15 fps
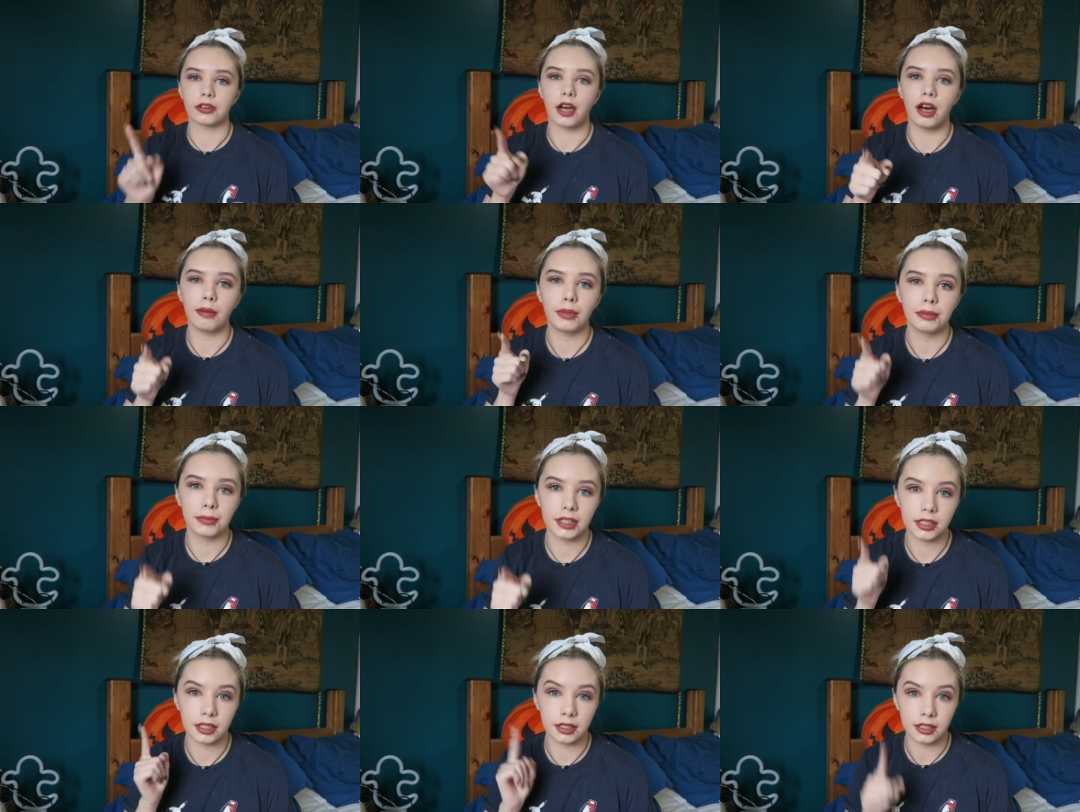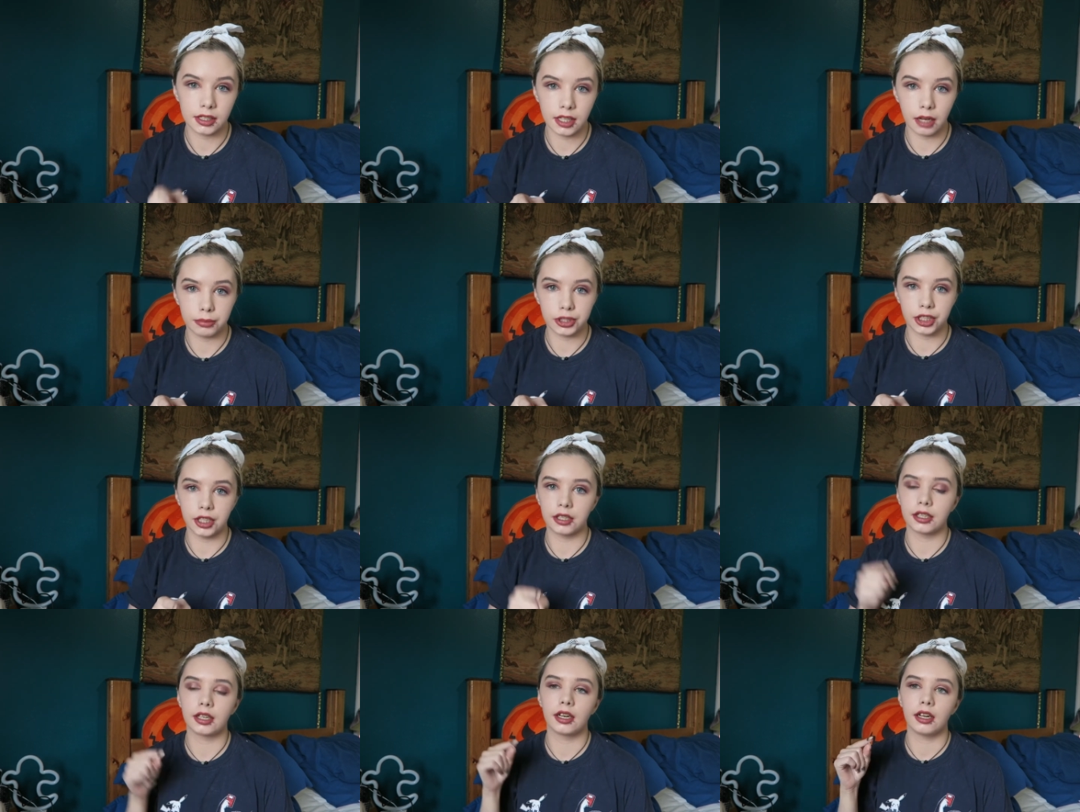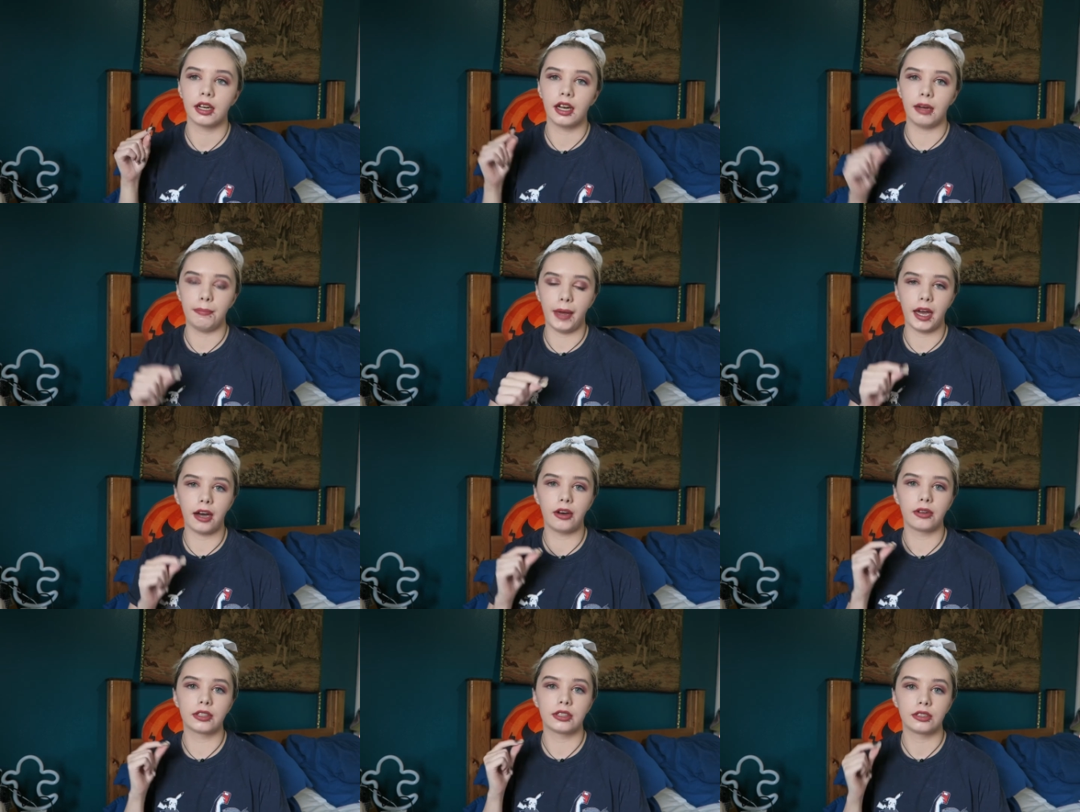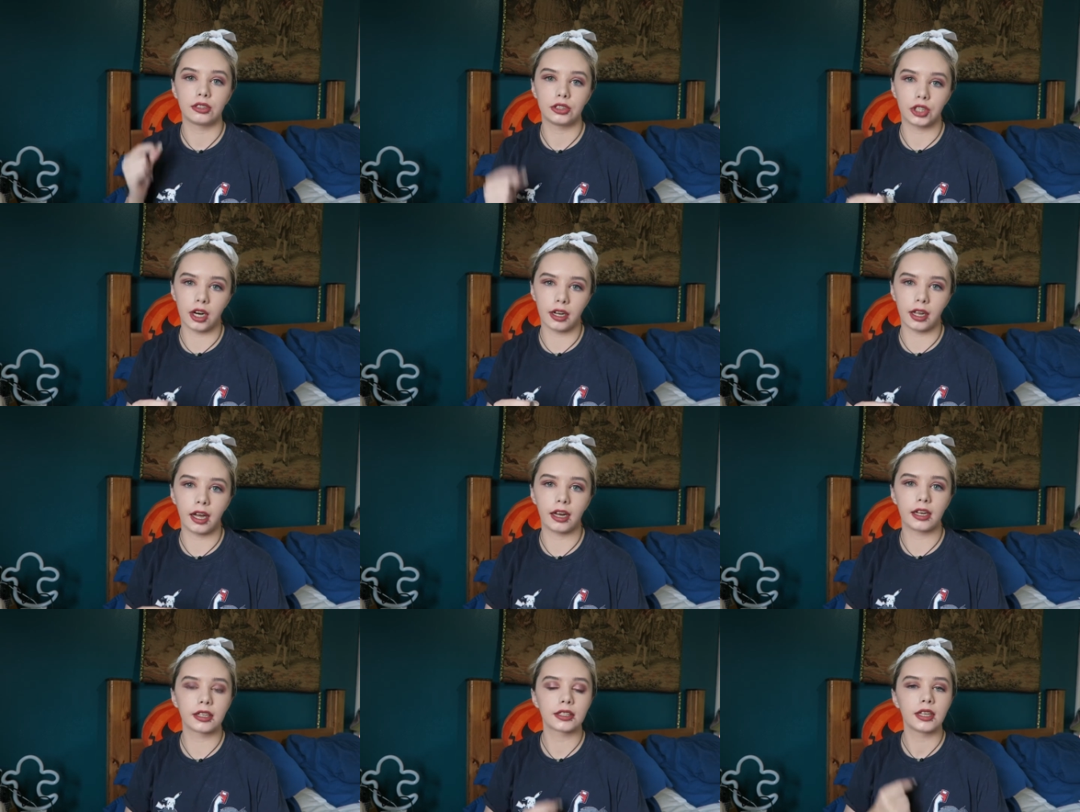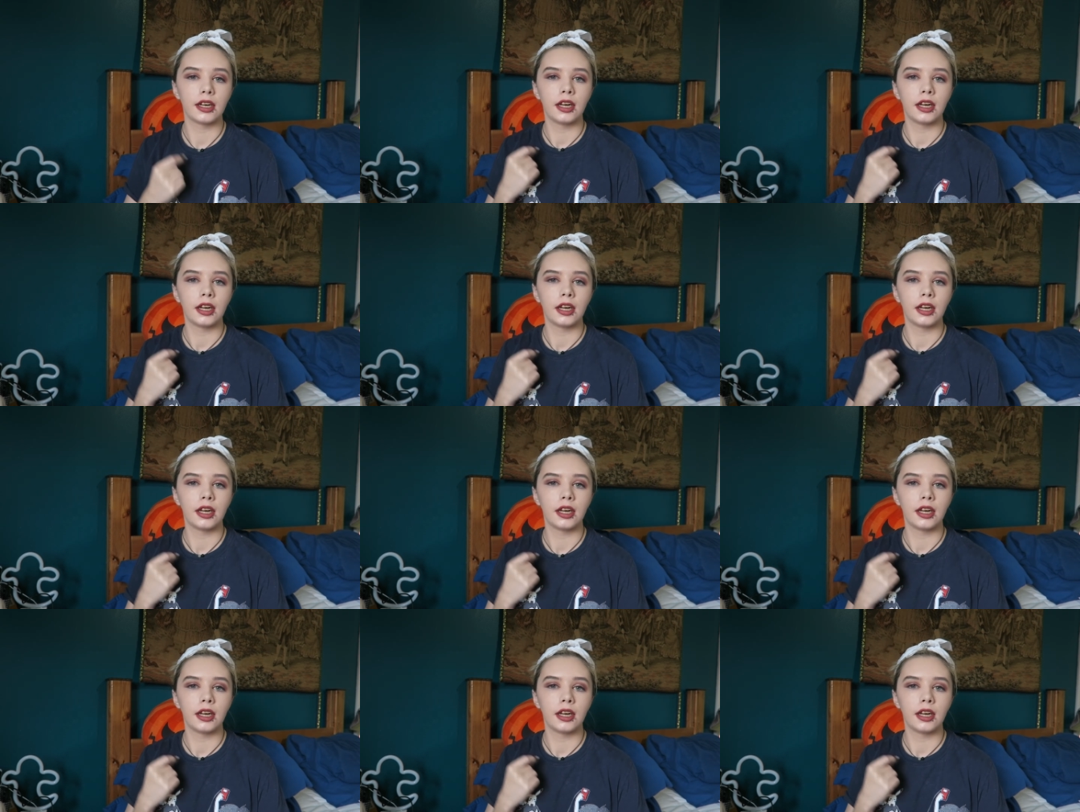Common misconception about drug addicts.